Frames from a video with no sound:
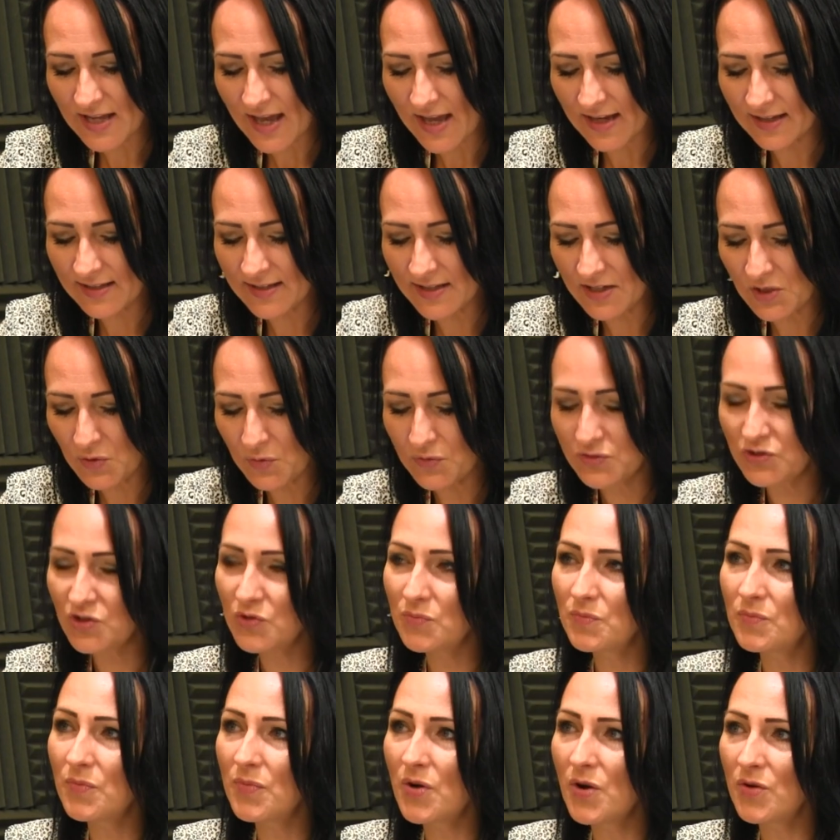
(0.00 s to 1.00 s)
technique would
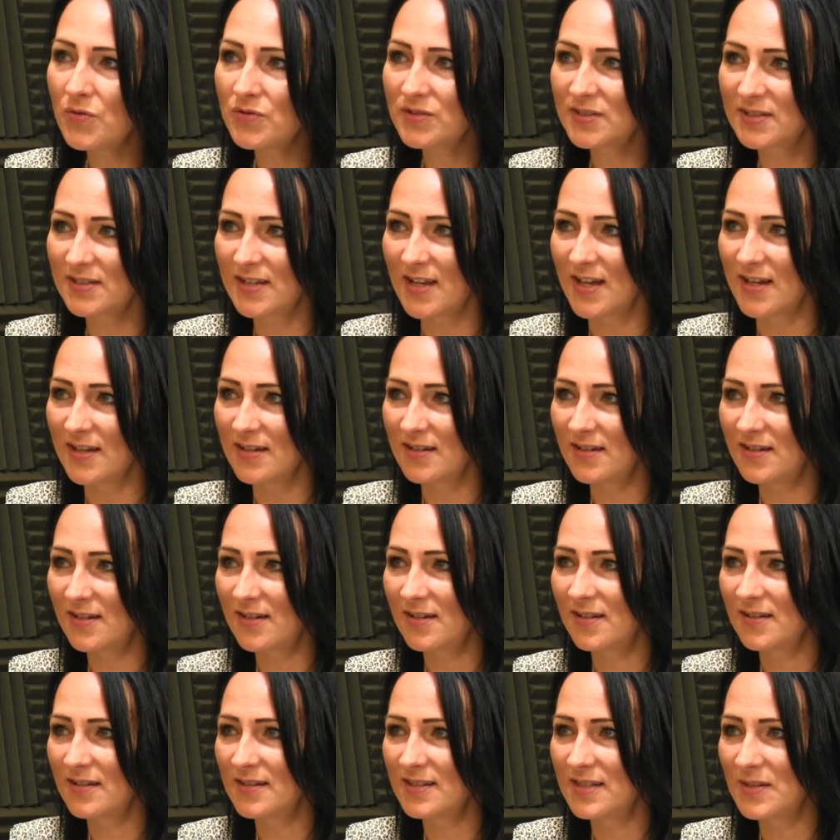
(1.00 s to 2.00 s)
you most like
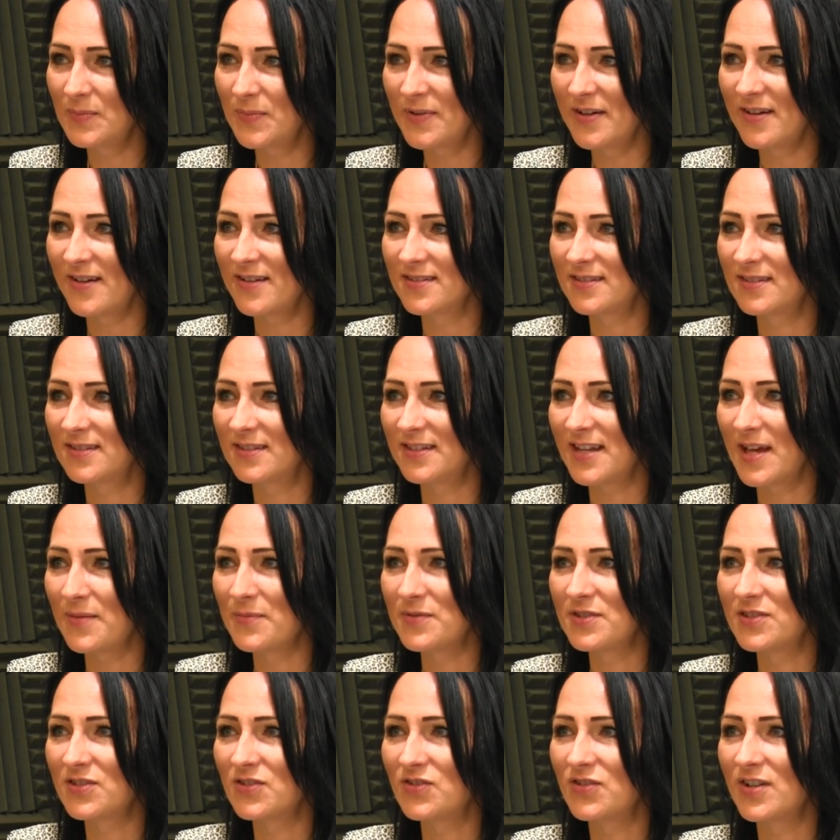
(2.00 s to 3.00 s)
to be asked to
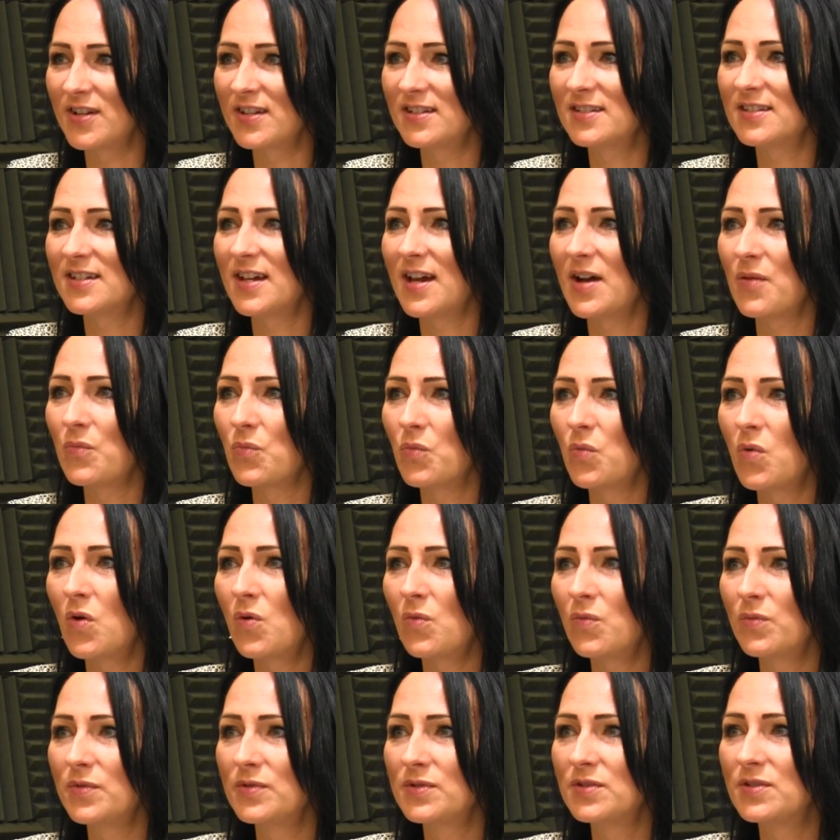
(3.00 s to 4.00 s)
demonstrate, and
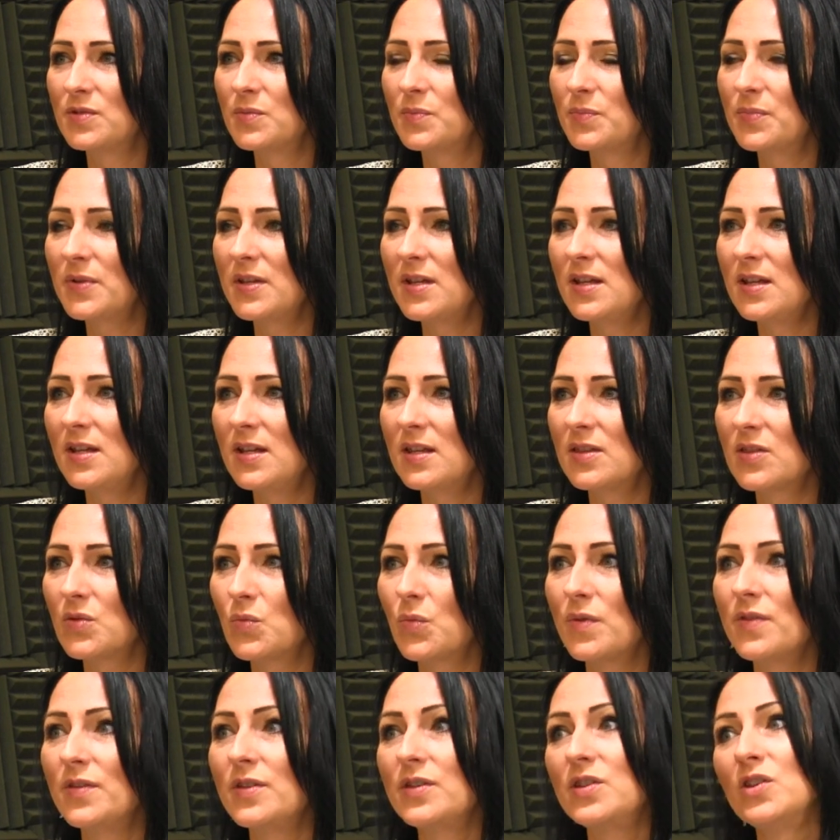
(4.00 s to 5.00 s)
what would be the
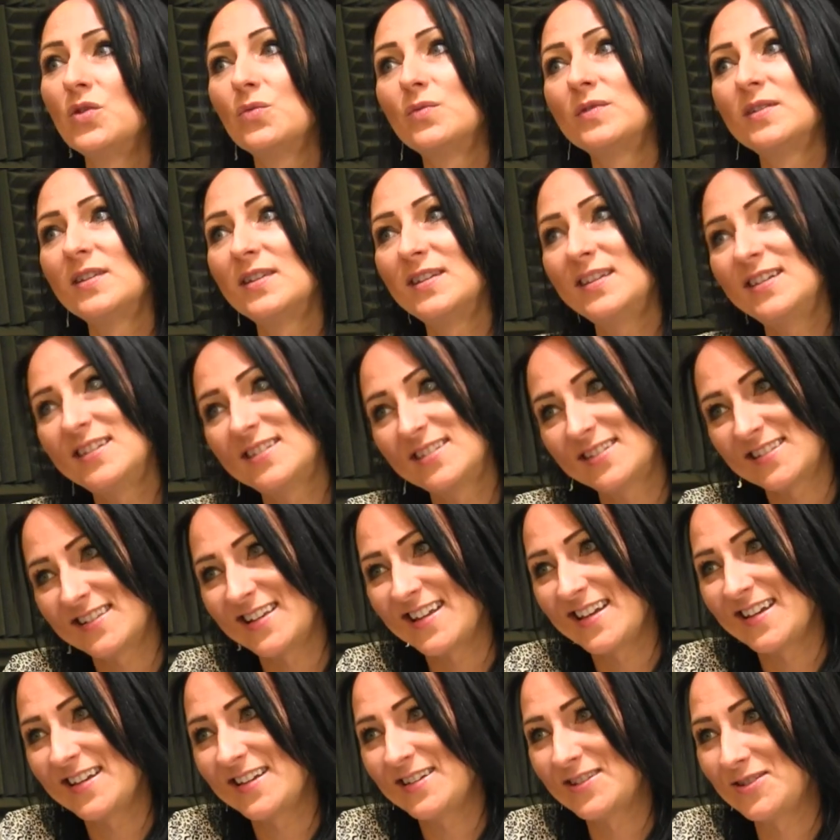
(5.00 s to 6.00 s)
one that you would least
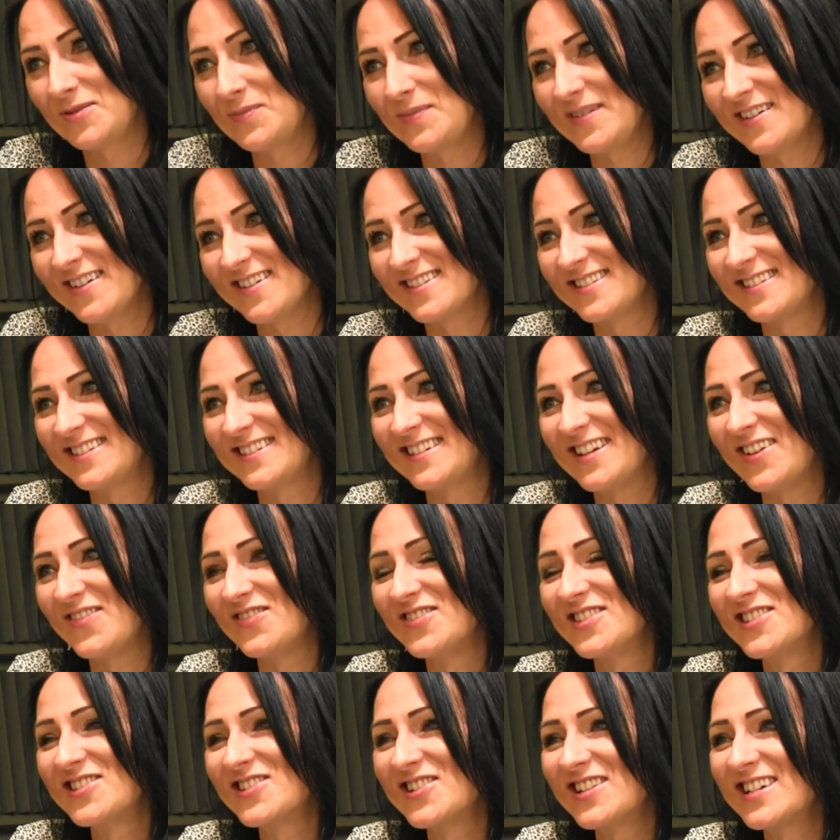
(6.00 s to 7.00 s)
like to be asked to
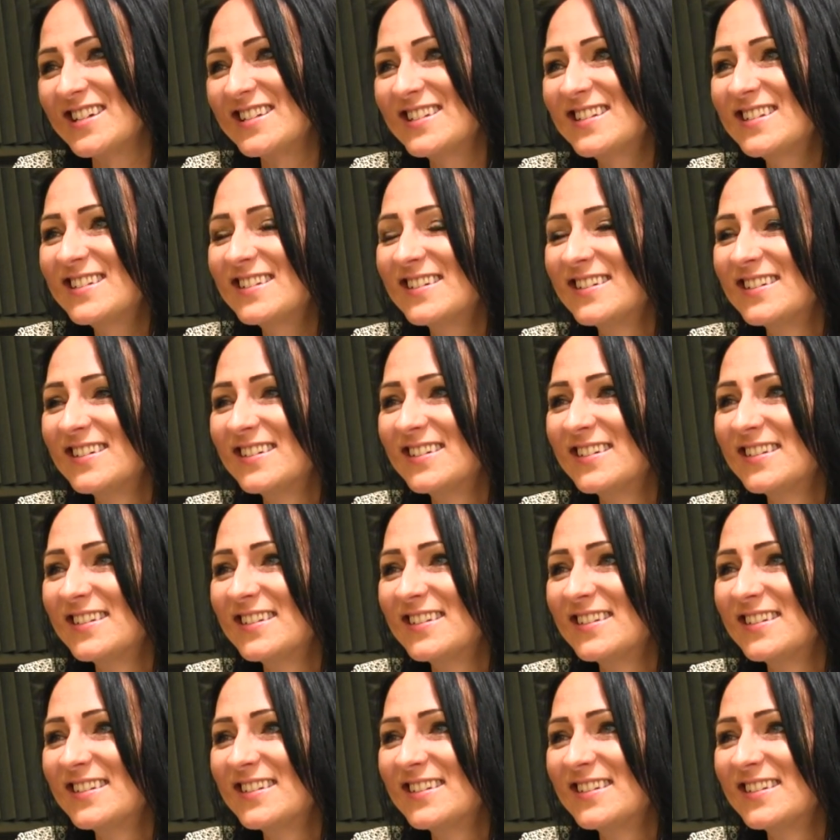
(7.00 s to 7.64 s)
demonstrate? Mm,